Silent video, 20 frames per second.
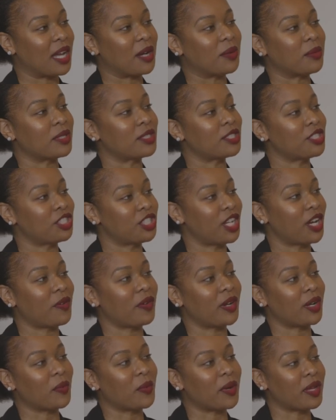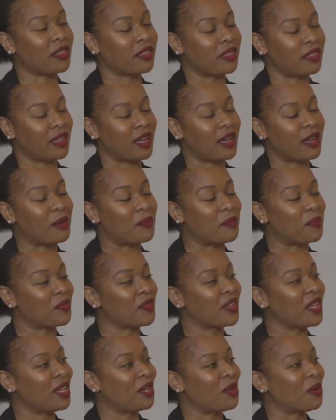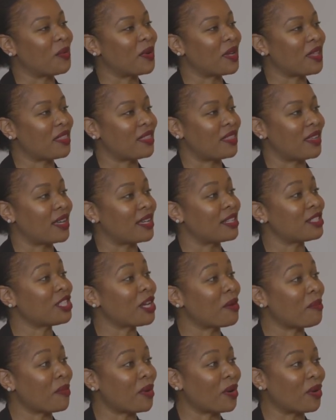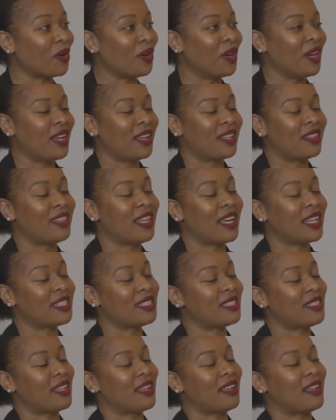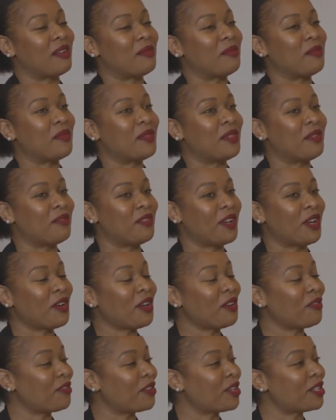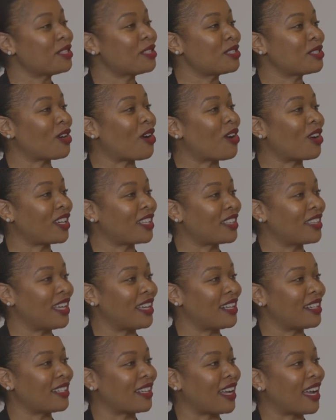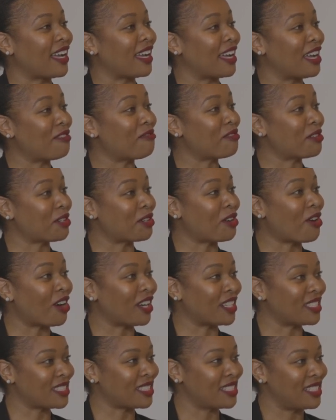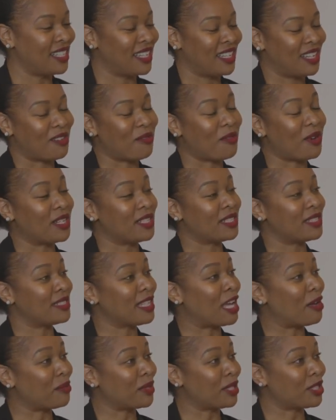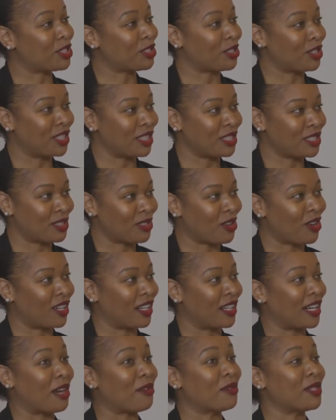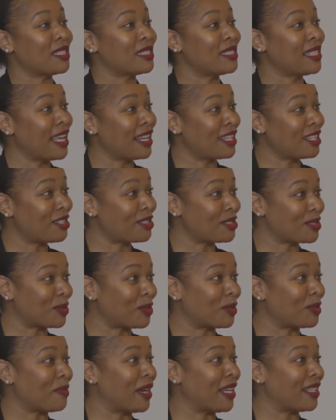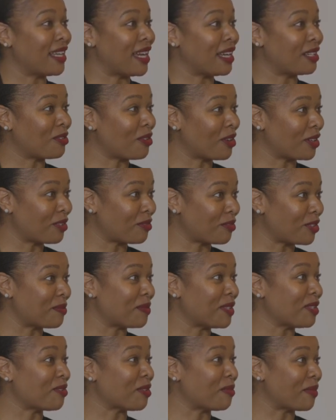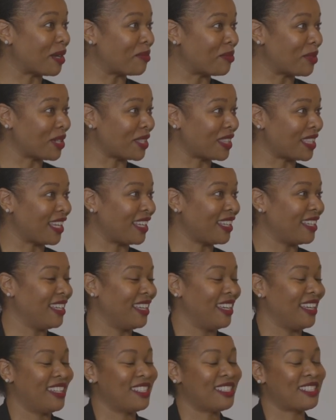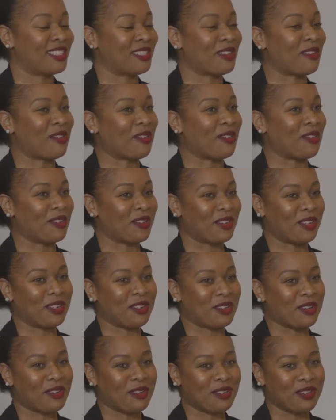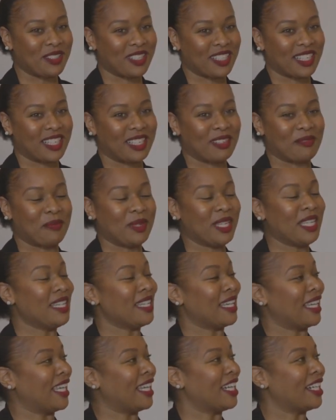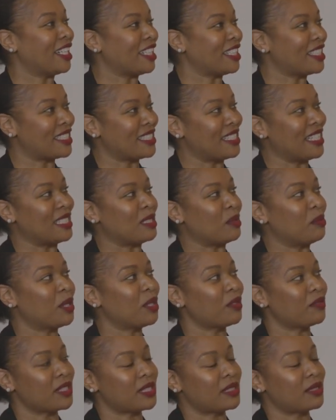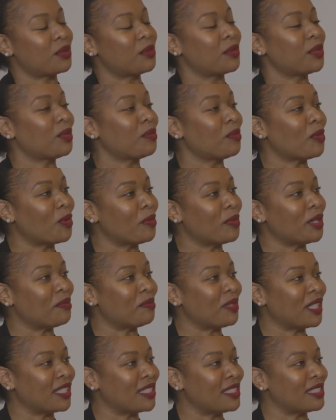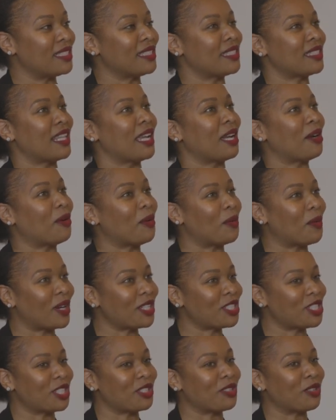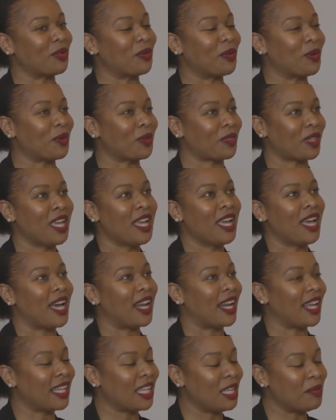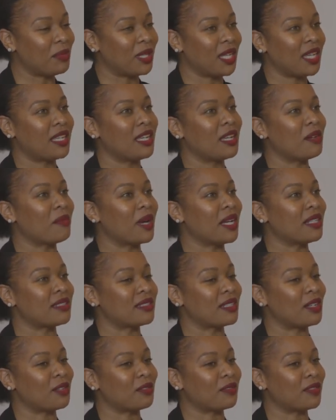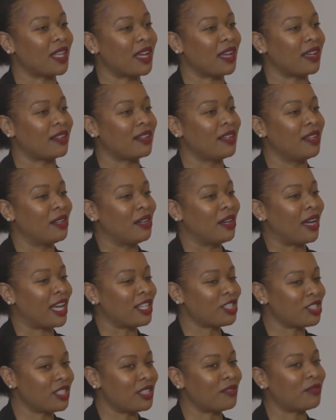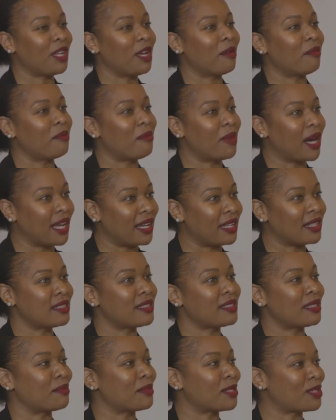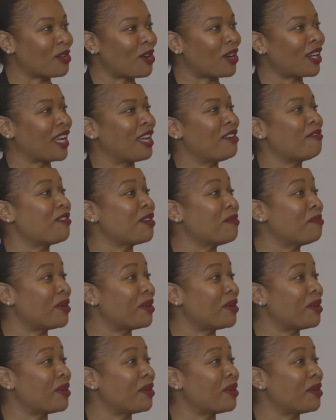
I was sharing with Chembo that the very first stock that I ever got was Zambia Sugar stock, and I was 10 years old. My dad got it for me for my birthday. So, you know, being here today is a bit of a surreal moment because it's like watching the growth, and I keep kicking myself that I should have kept buying some stock every